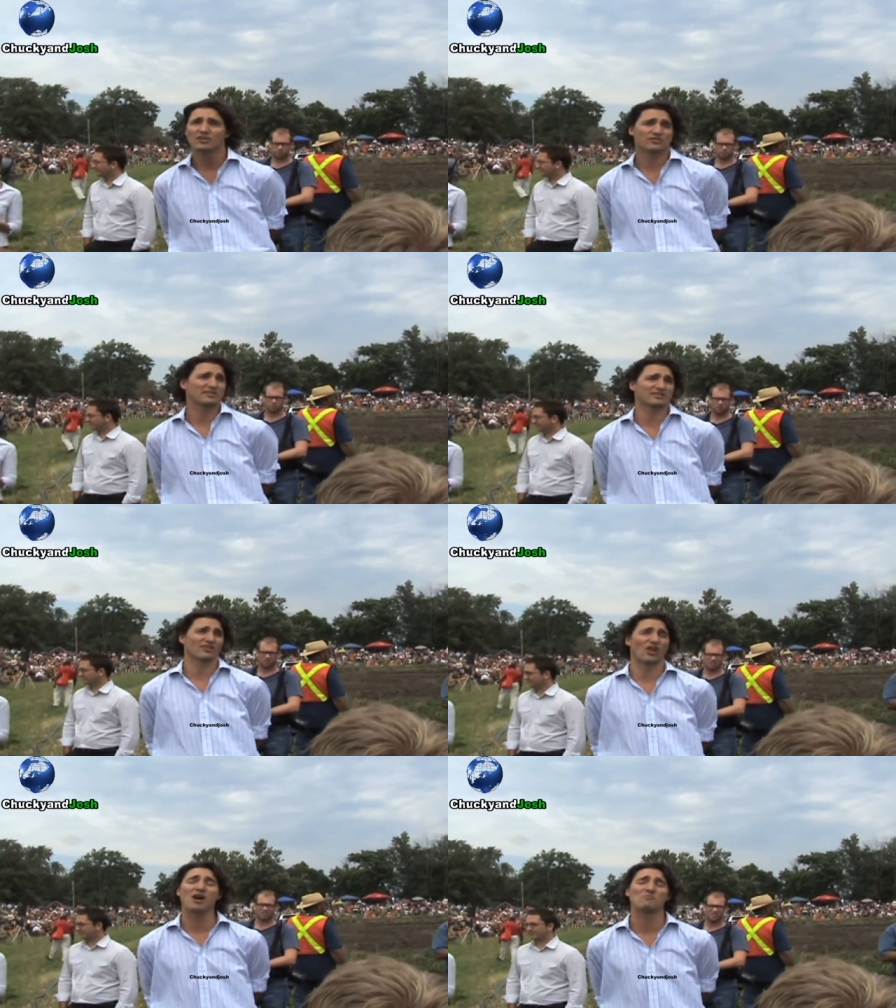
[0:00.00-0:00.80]
So it's a
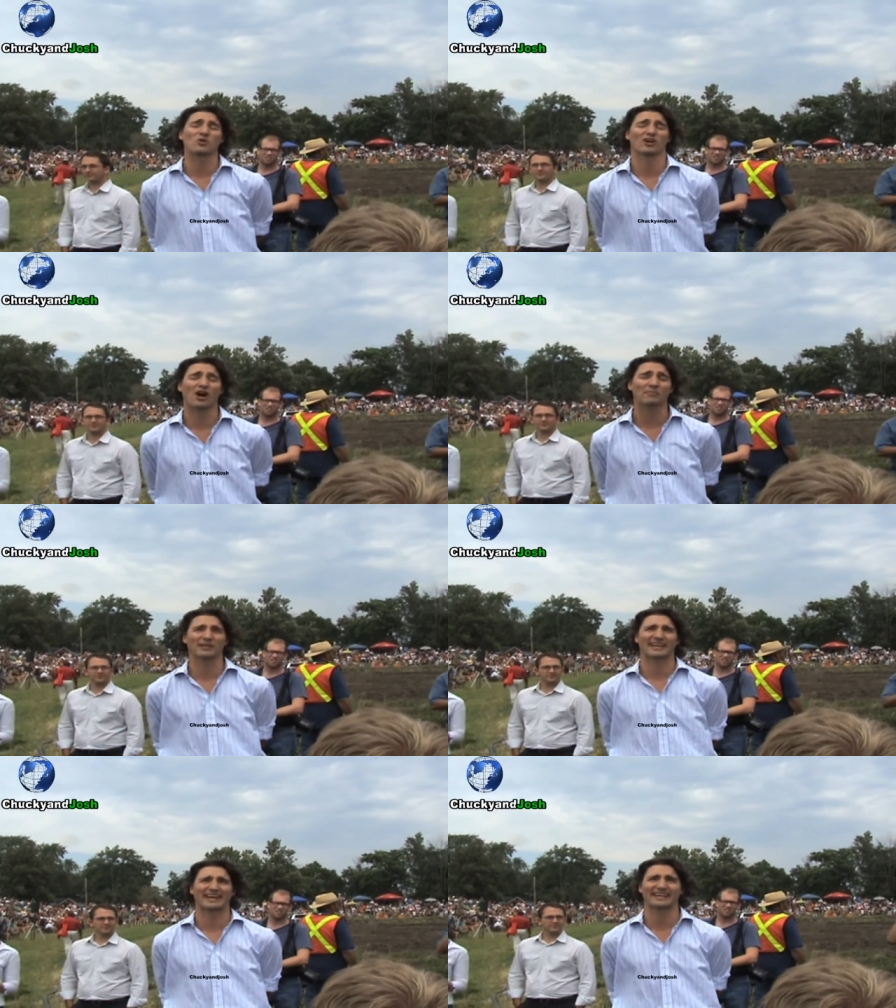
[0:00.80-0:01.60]
lot more
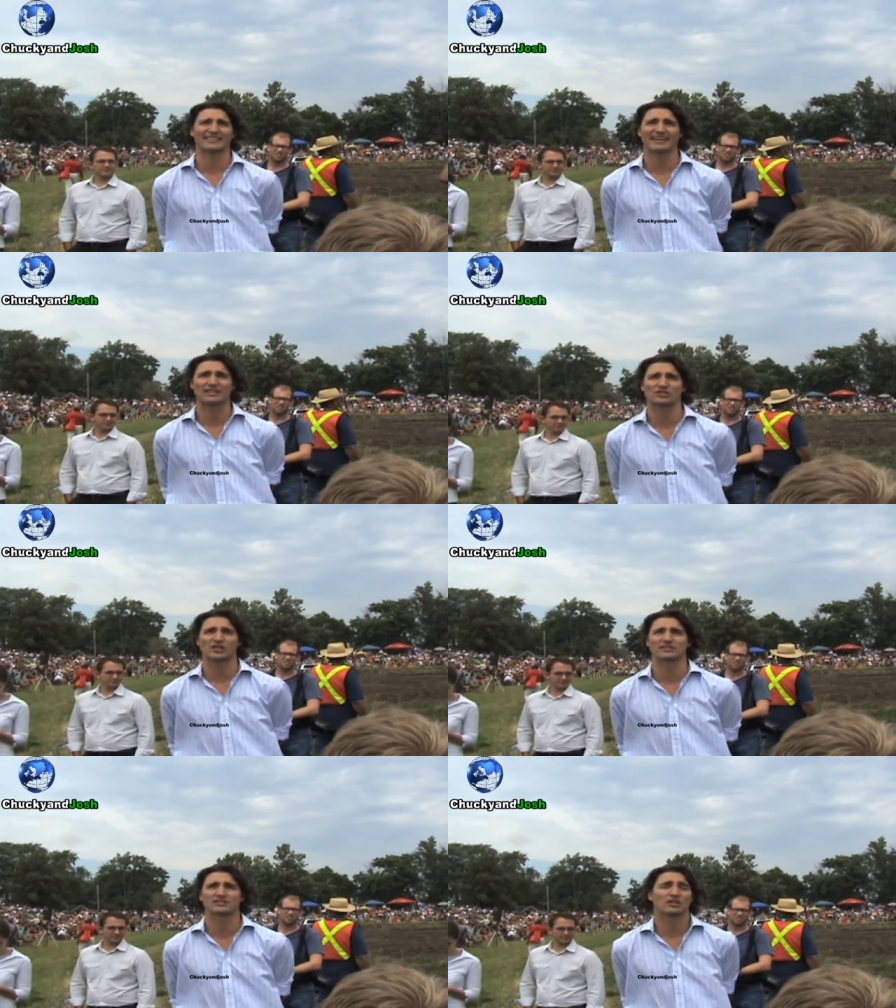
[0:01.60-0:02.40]
complicated than
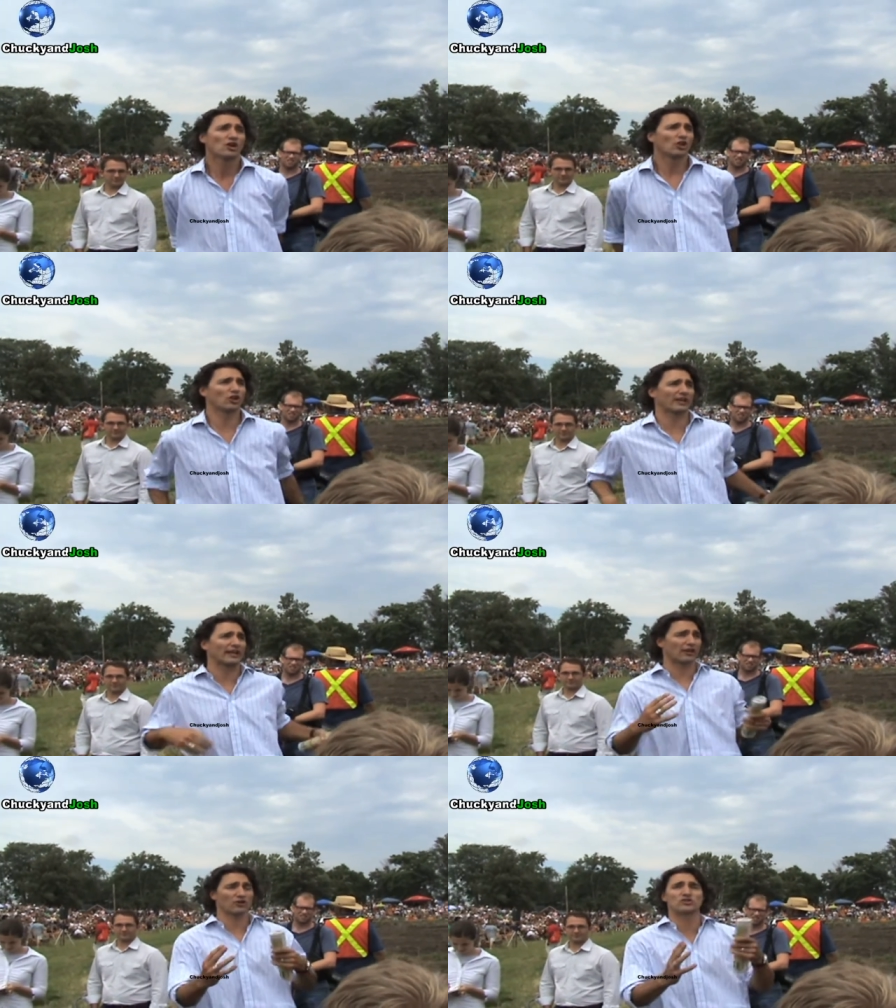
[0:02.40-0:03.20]
just
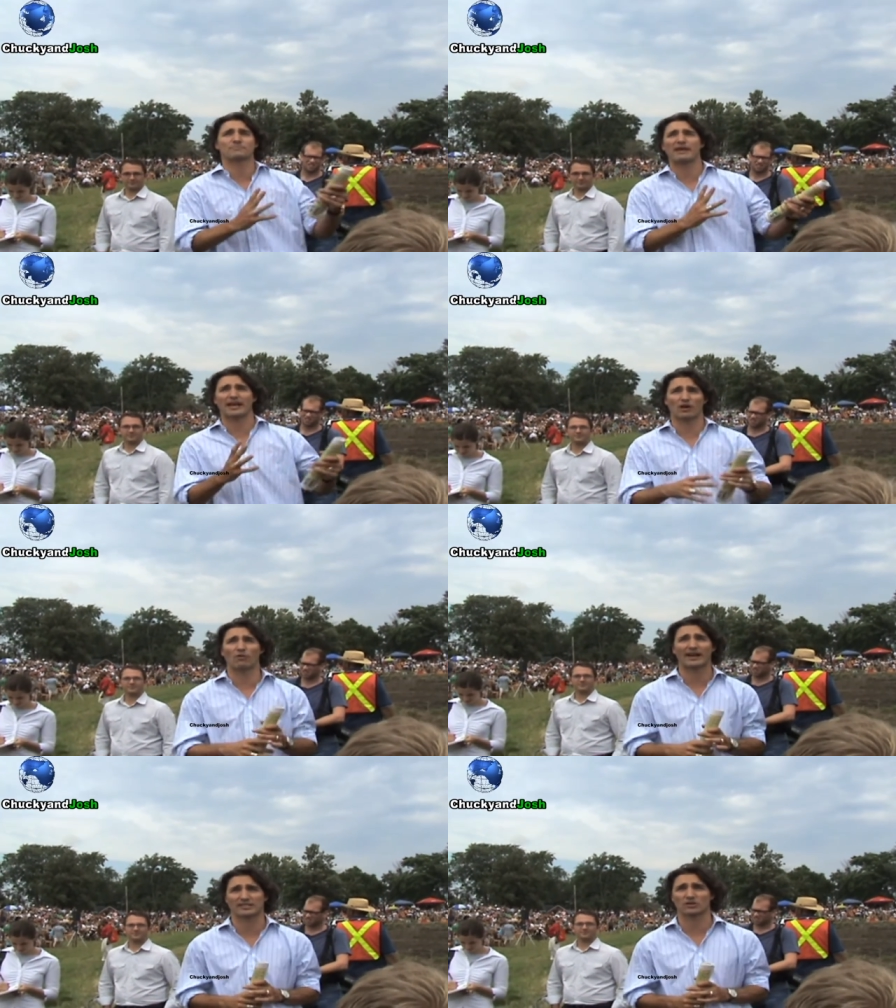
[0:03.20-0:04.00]
looking at who's paying what.